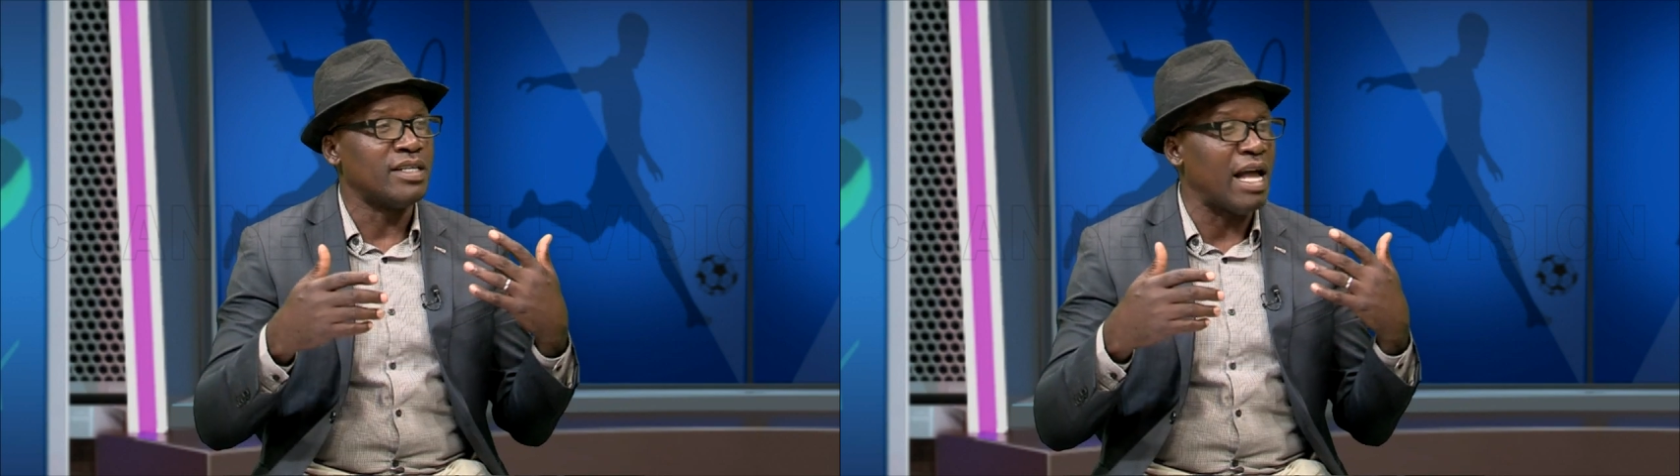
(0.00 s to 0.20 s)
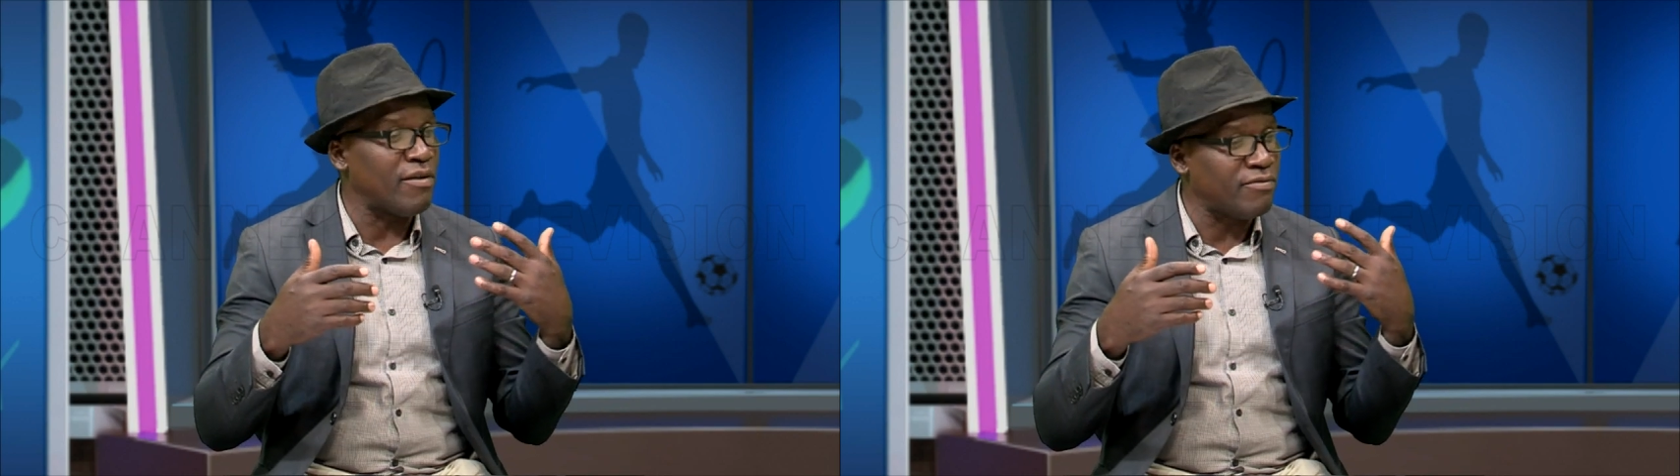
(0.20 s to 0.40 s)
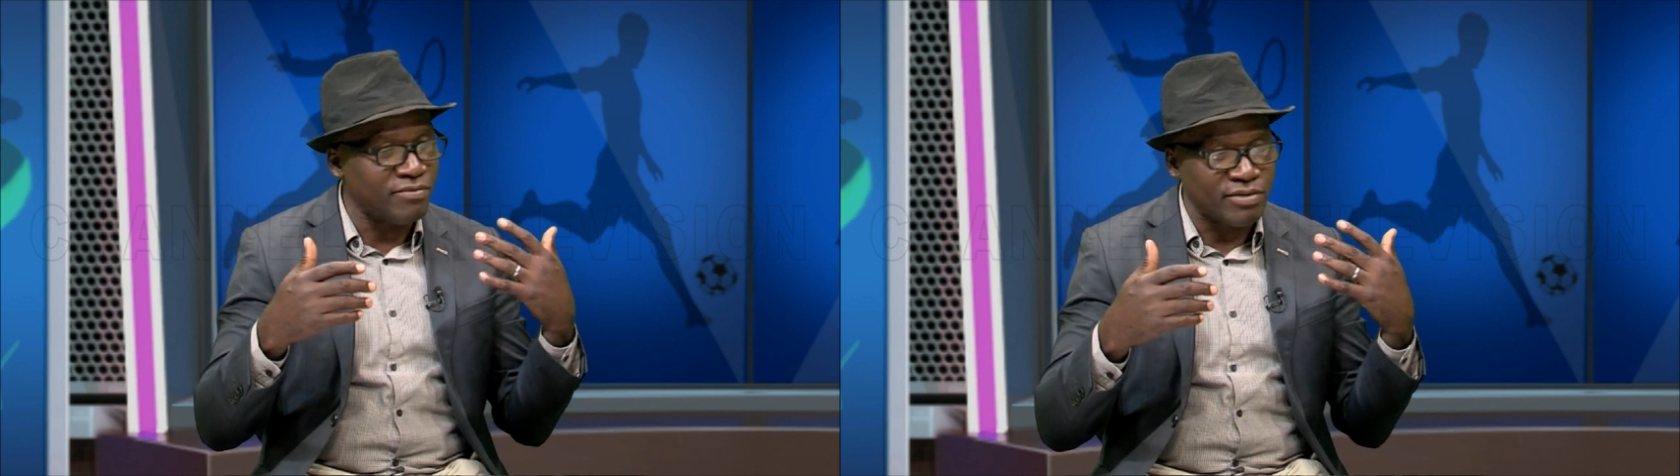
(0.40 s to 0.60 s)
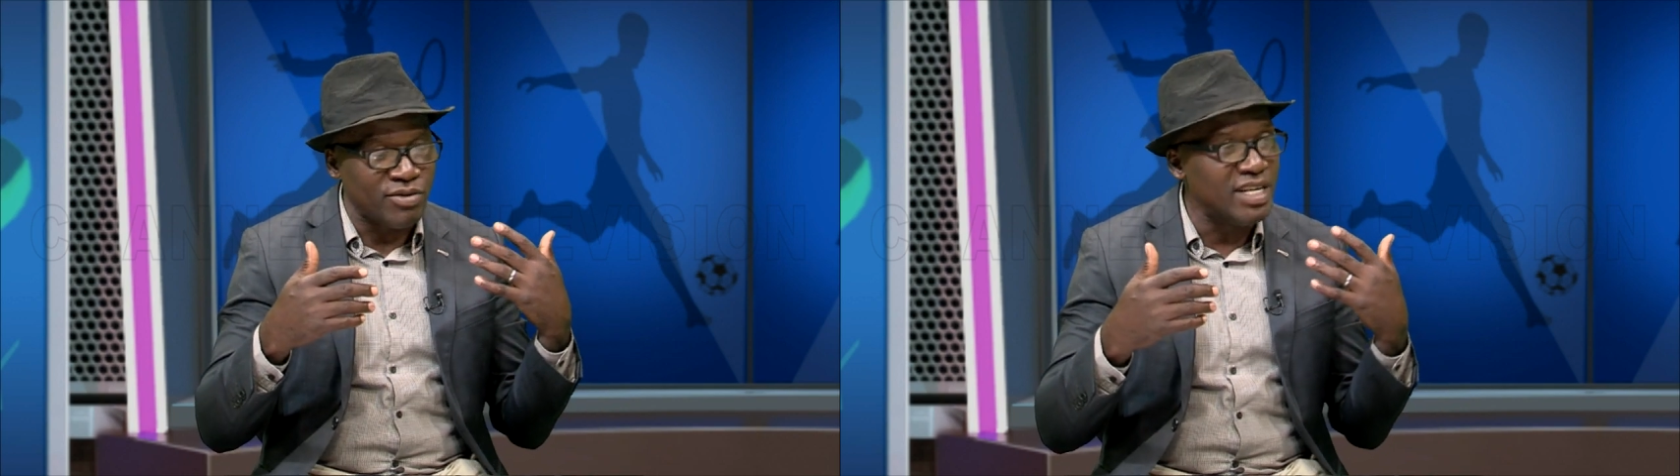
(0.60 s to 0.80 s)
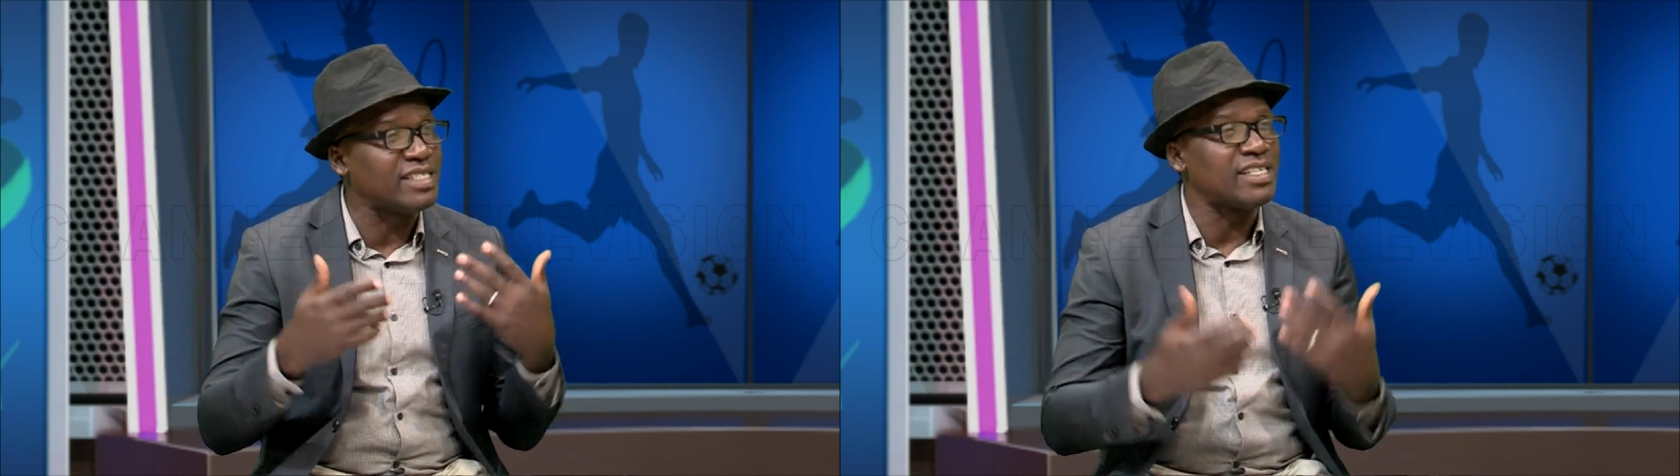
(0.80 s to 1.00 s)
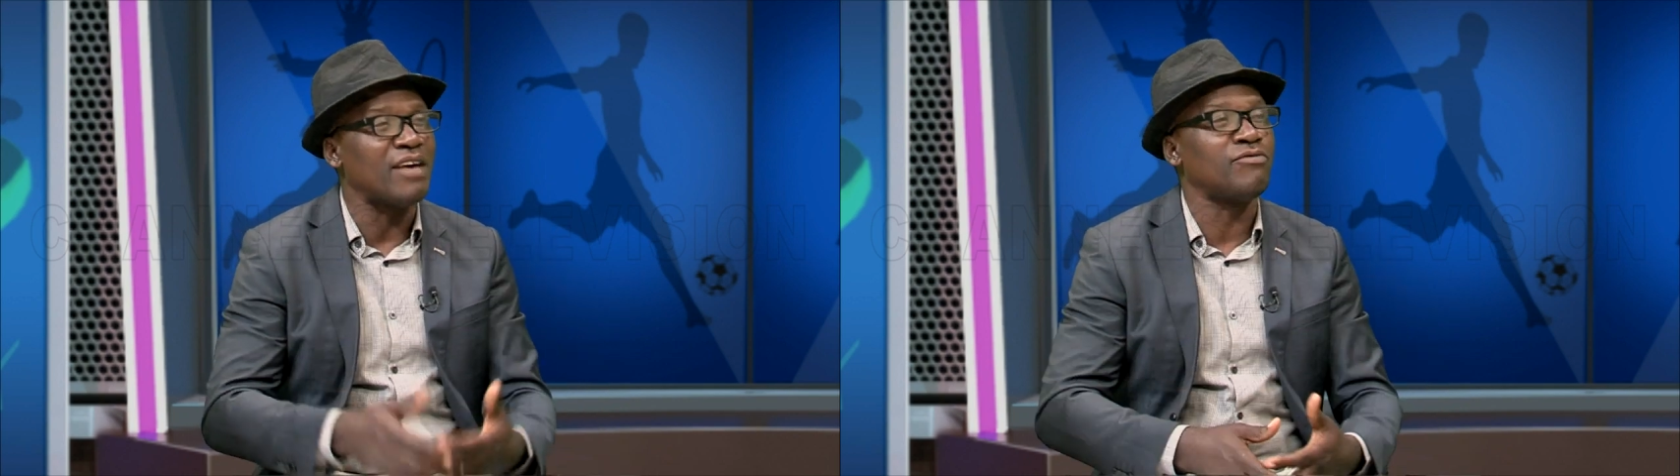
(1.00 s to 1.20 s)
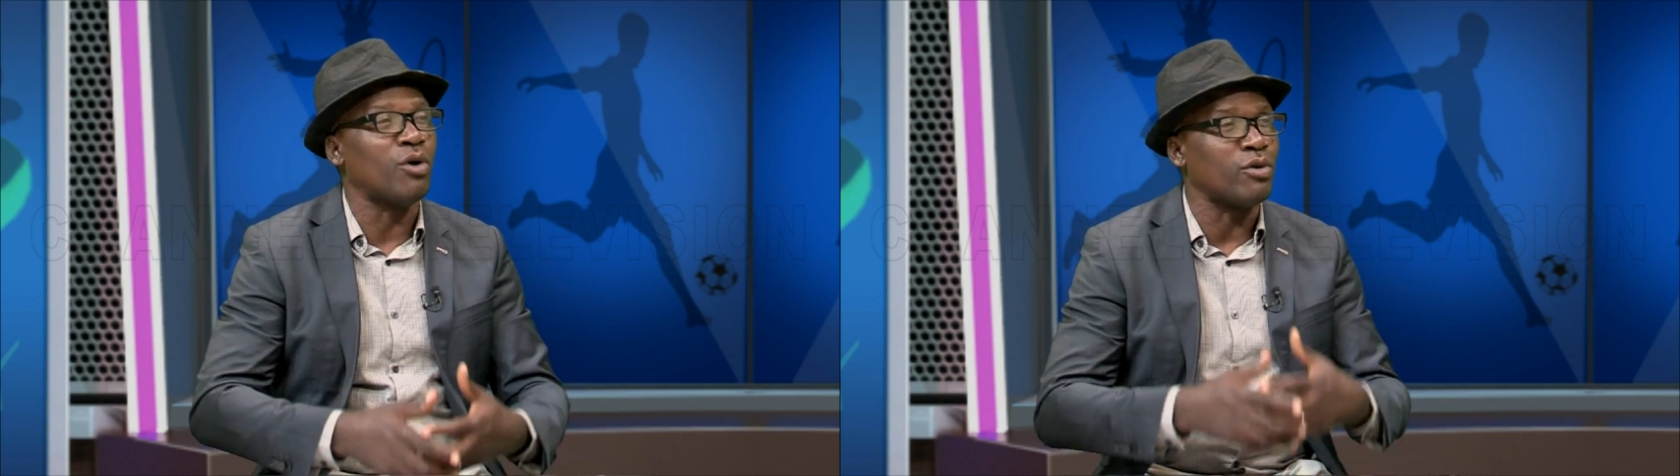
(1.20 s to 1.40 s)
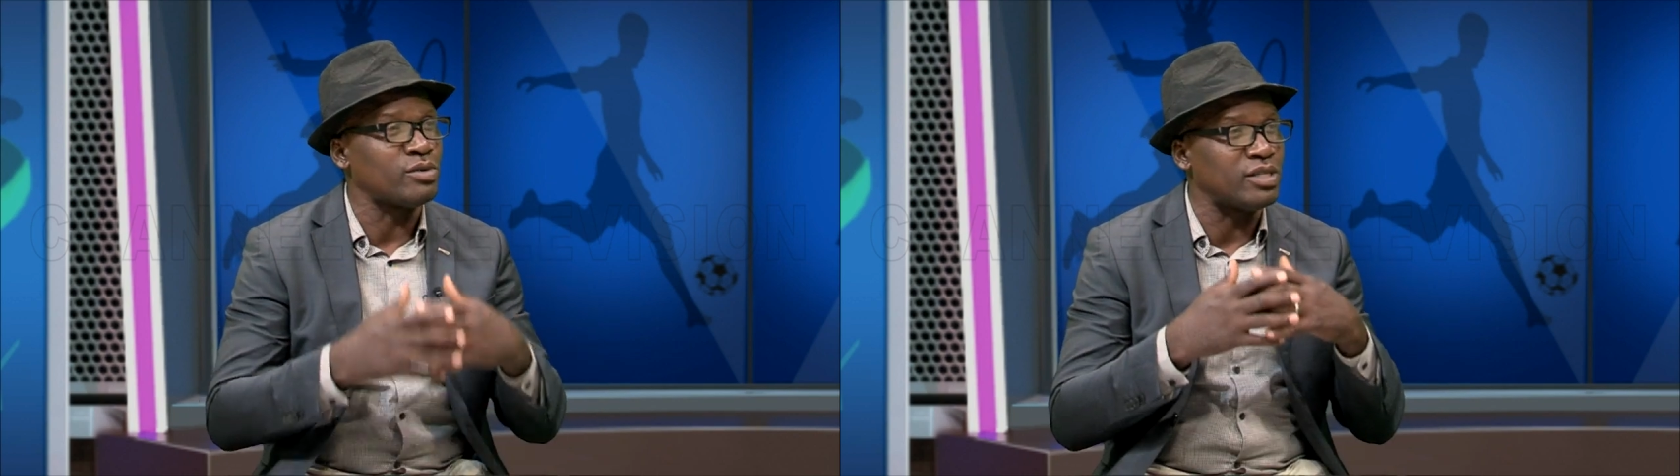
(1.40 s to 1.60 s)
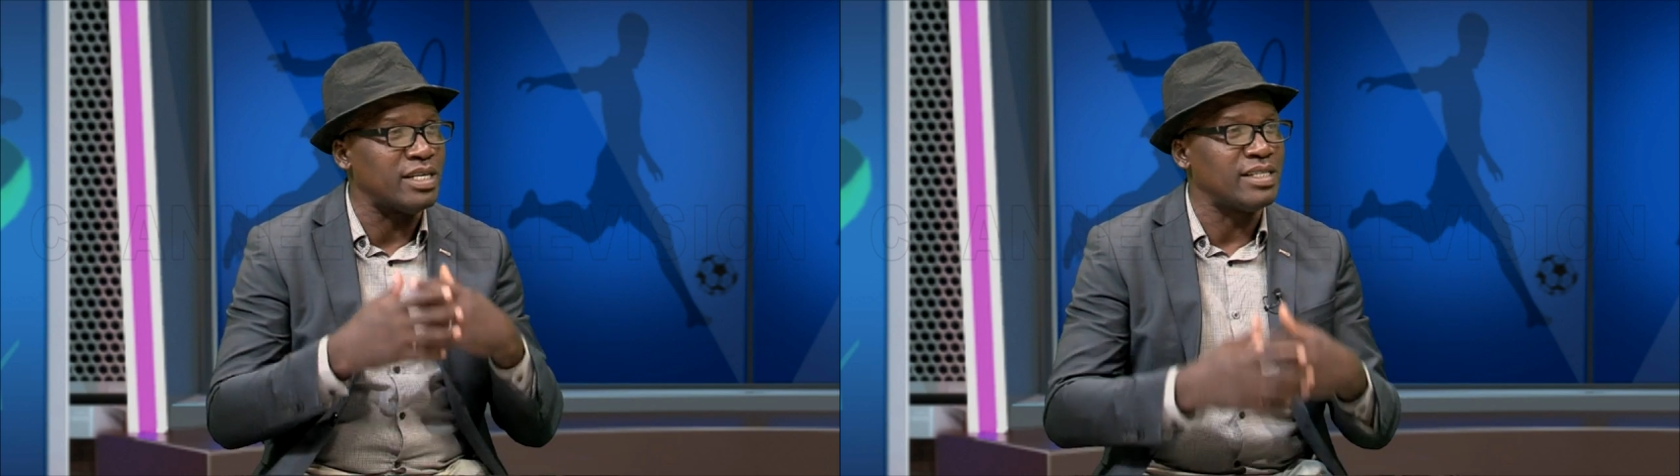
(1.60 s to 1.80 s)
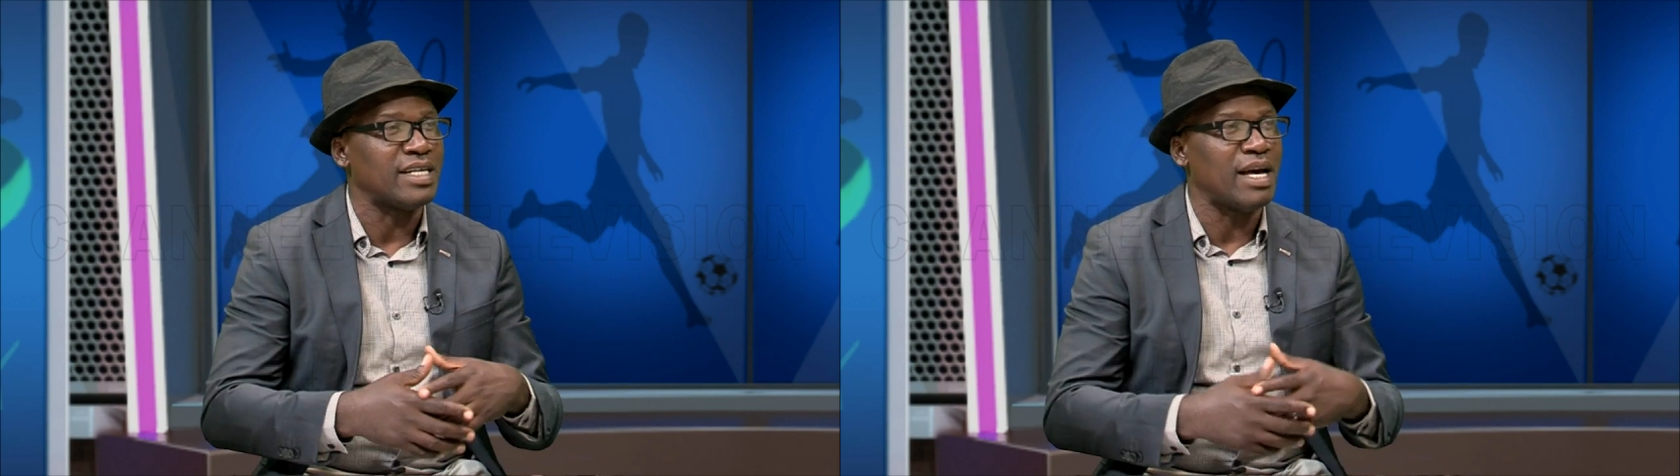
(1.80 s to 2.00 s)
that really served us
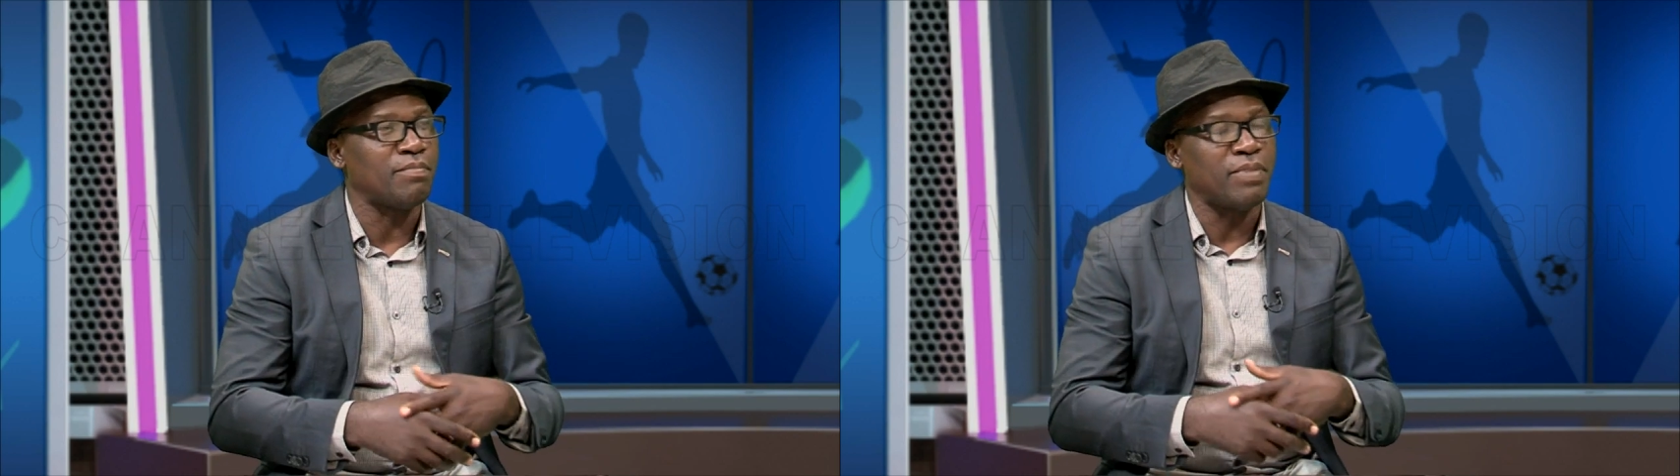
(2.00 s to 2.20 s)
in time